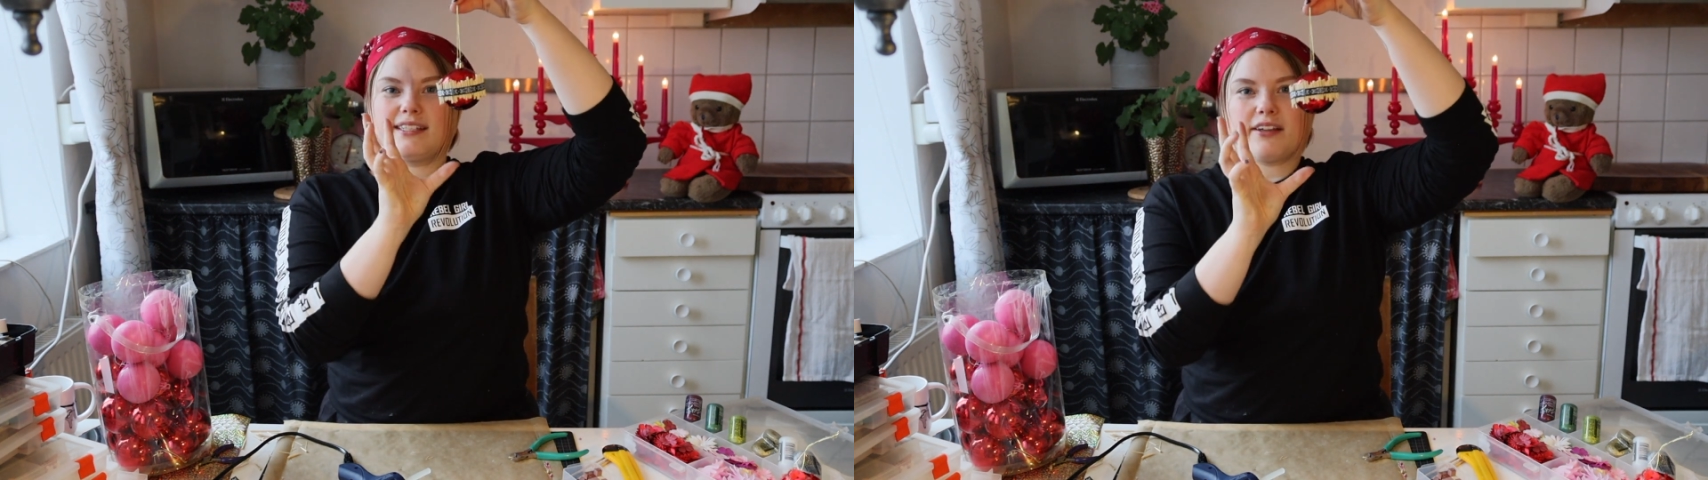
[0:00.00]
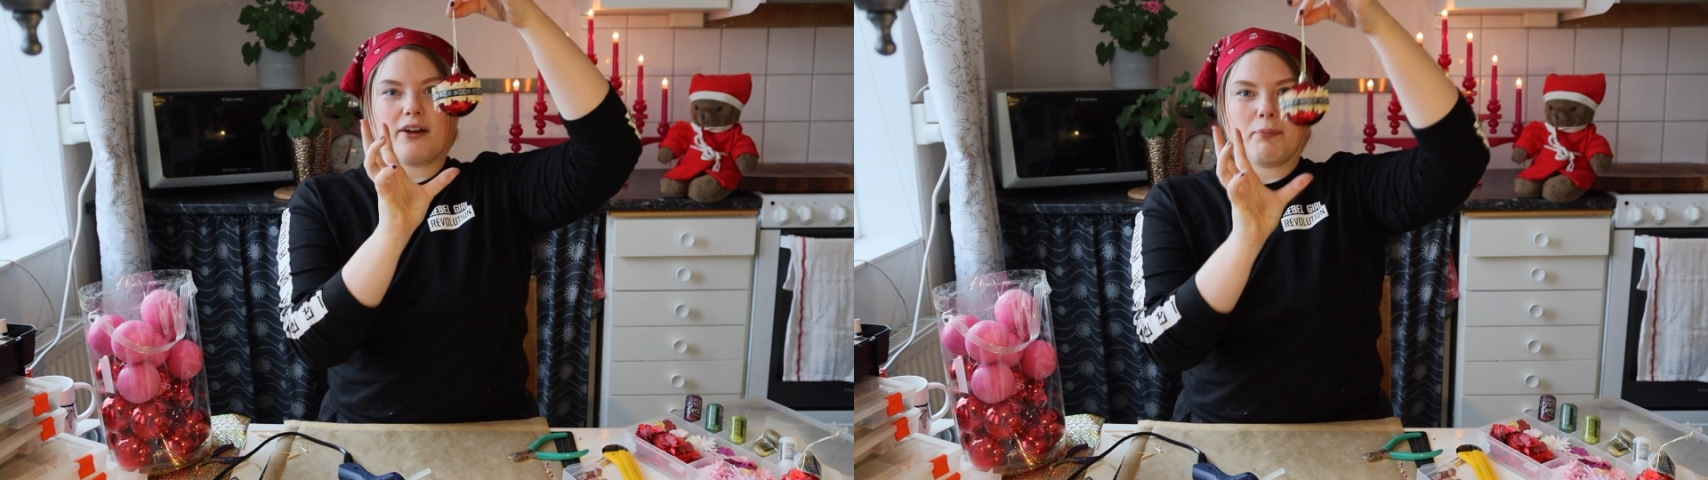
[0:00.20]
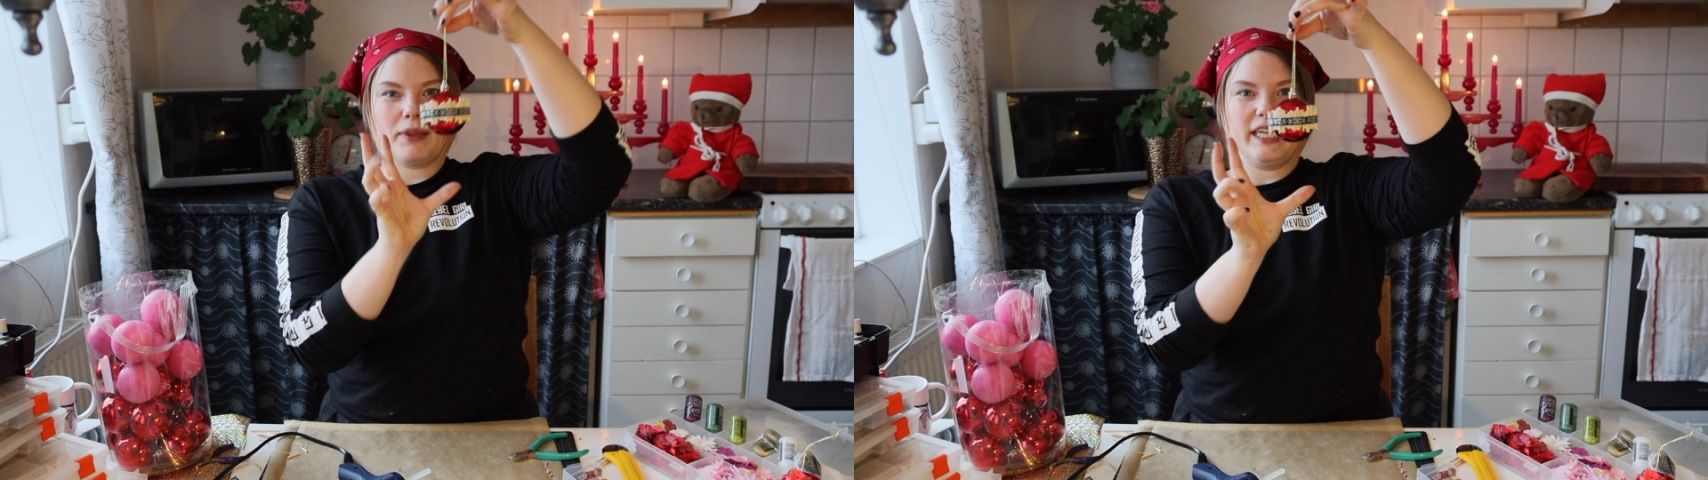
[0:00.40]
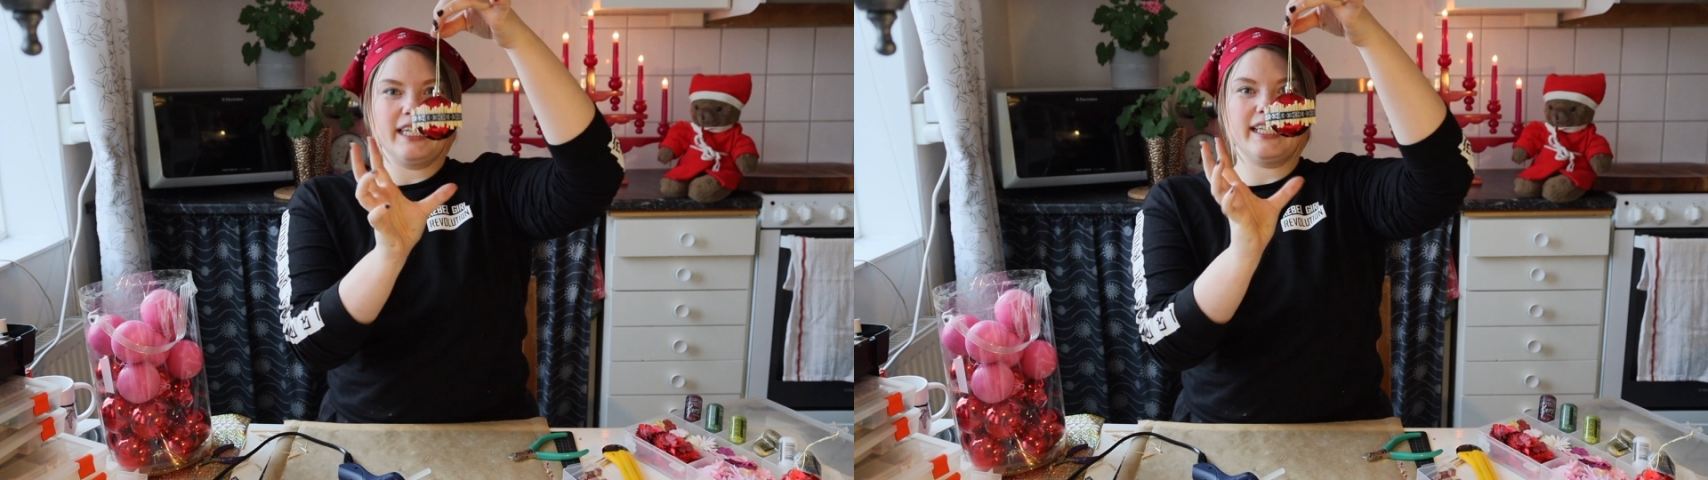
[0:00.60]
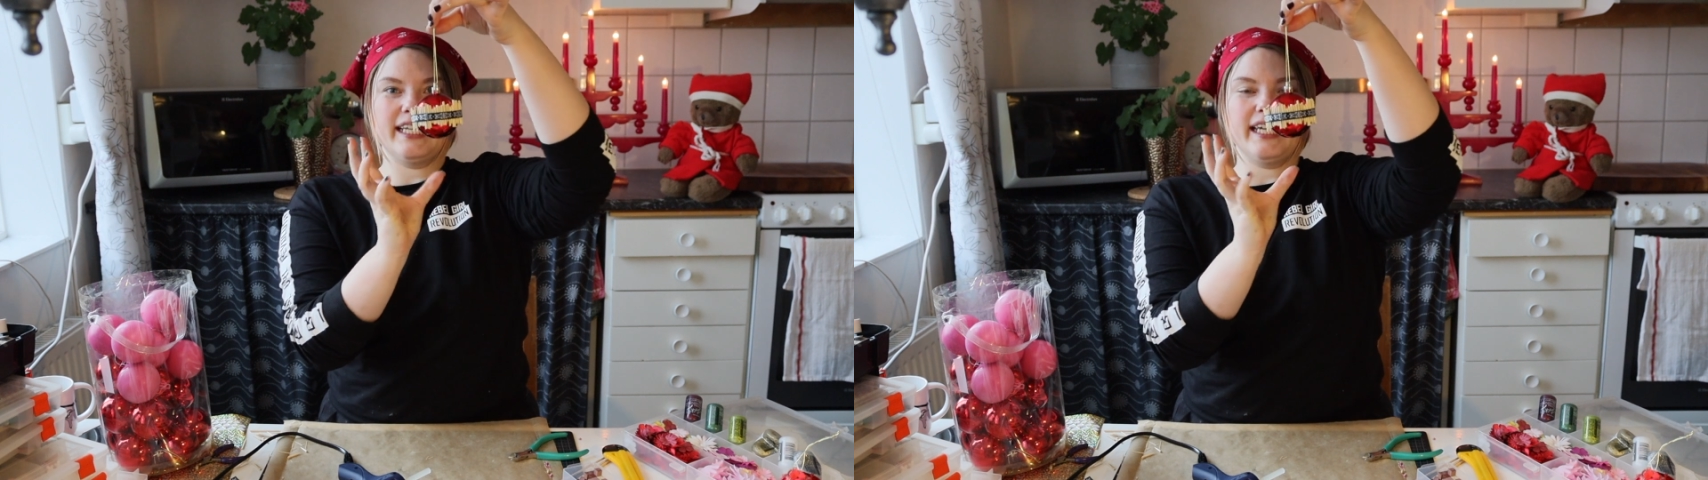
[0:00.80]

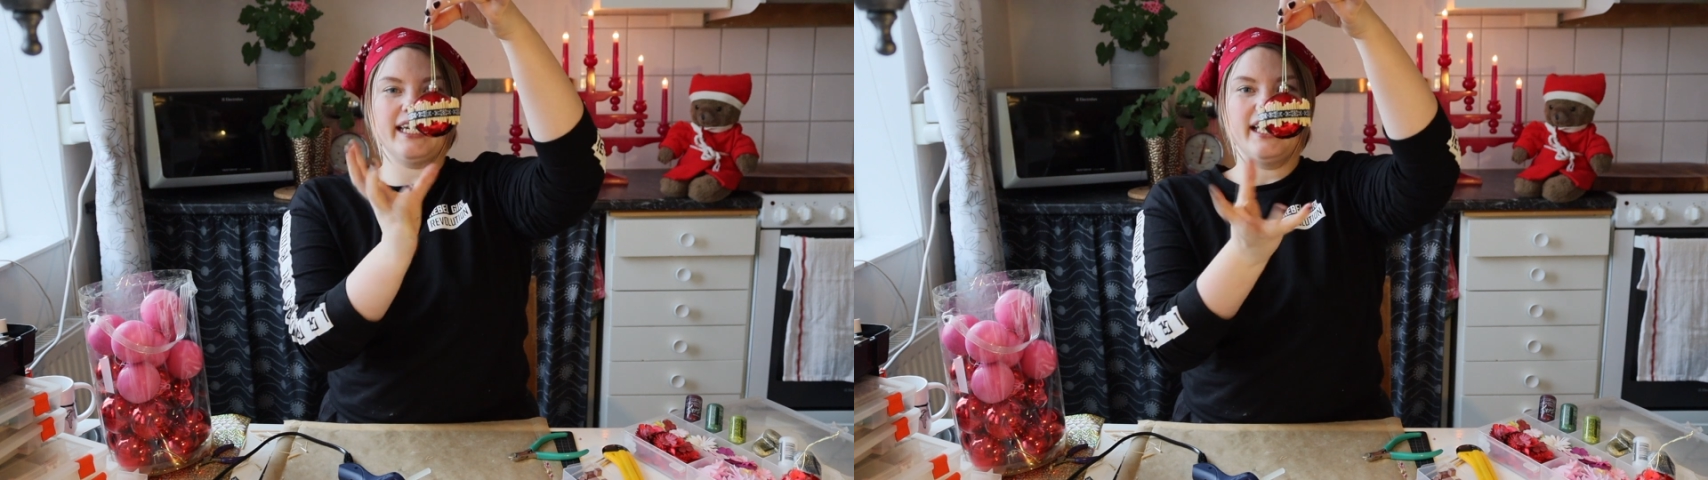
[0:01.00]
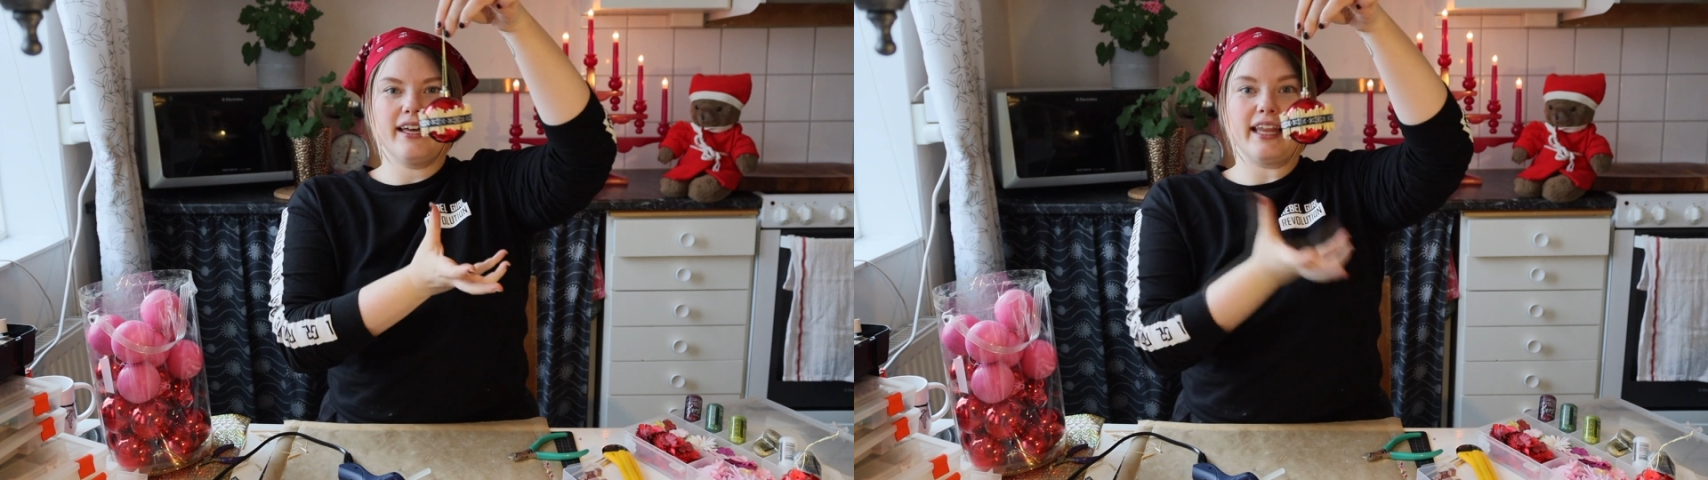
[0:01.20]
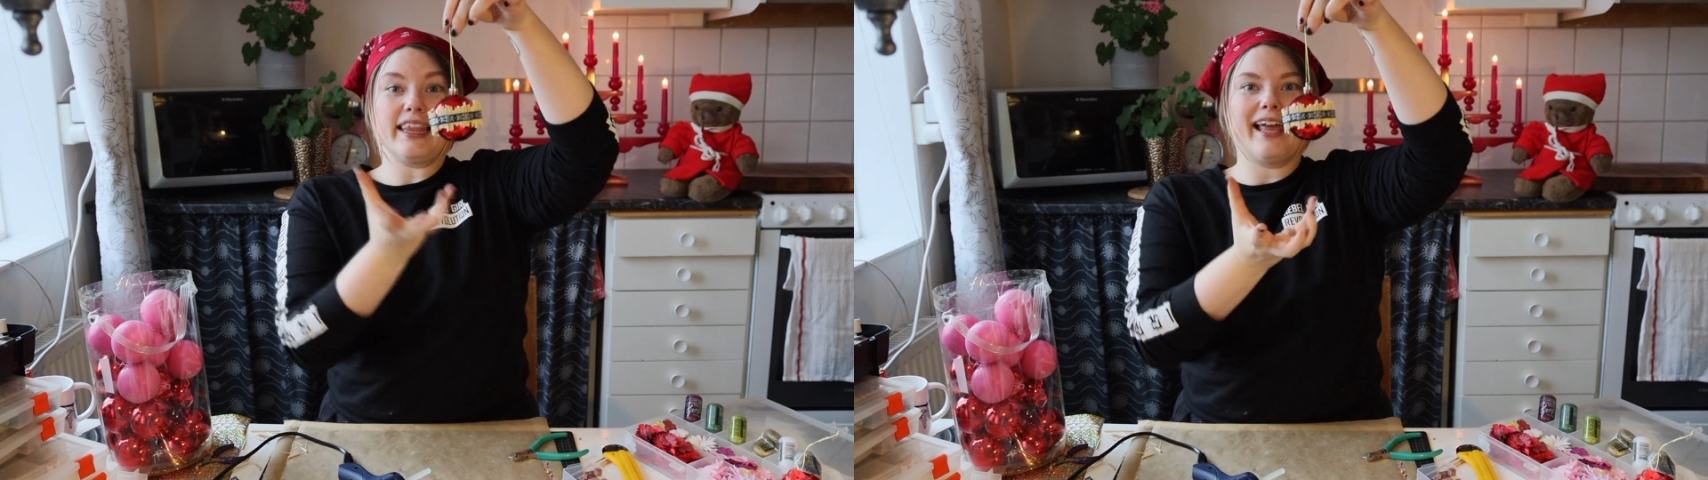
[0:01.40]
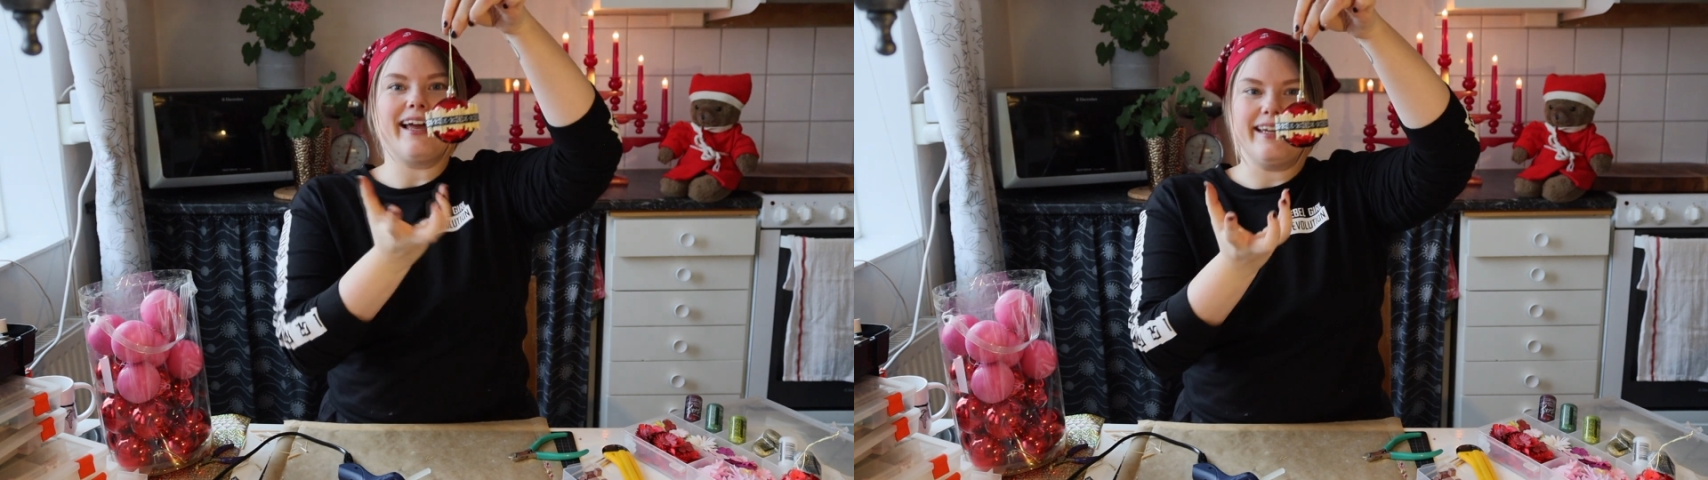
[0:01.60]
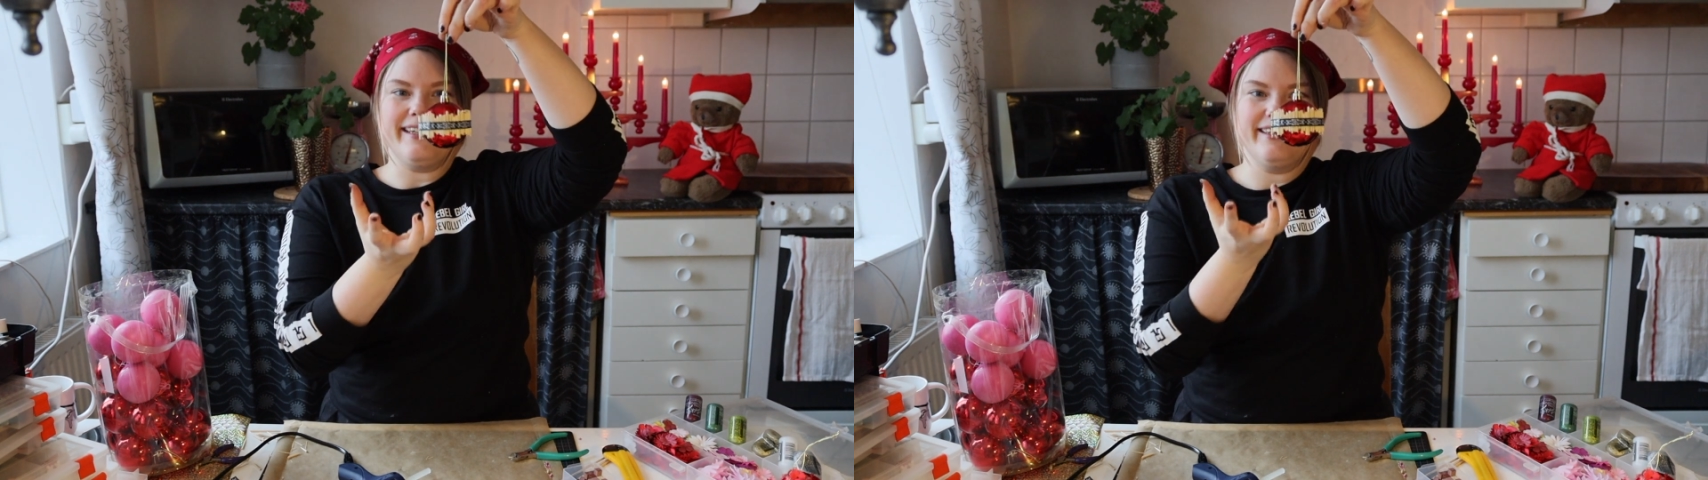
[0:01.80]
completely
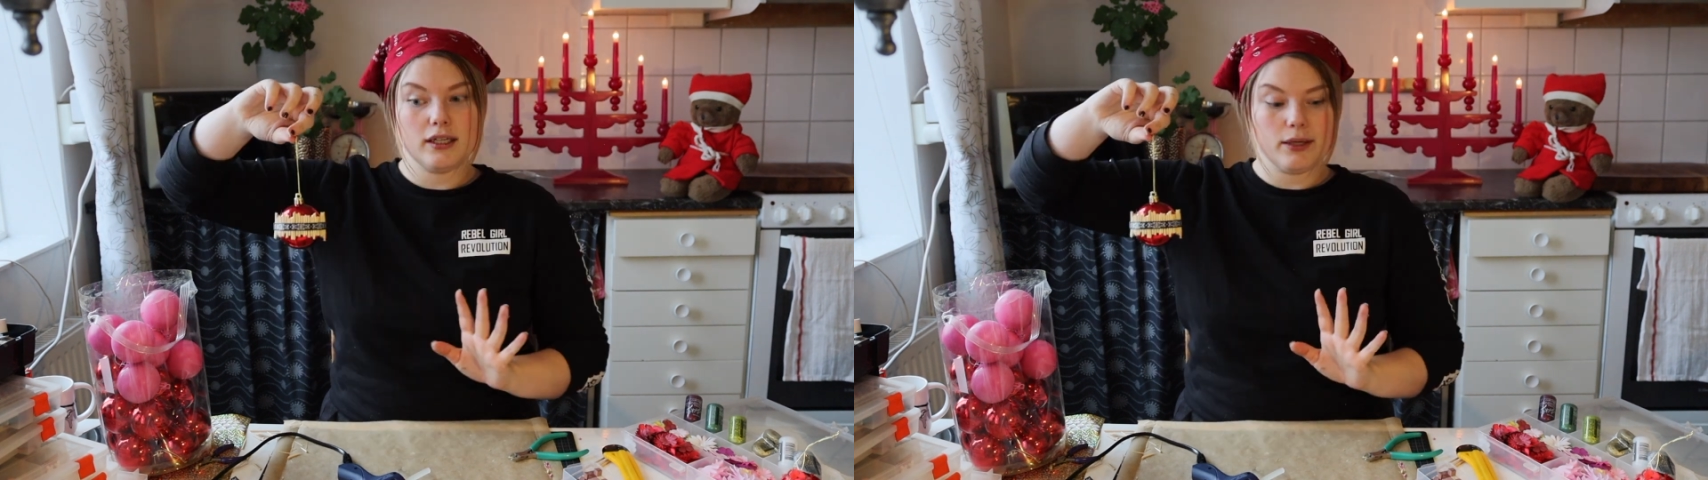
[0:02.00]
aligned.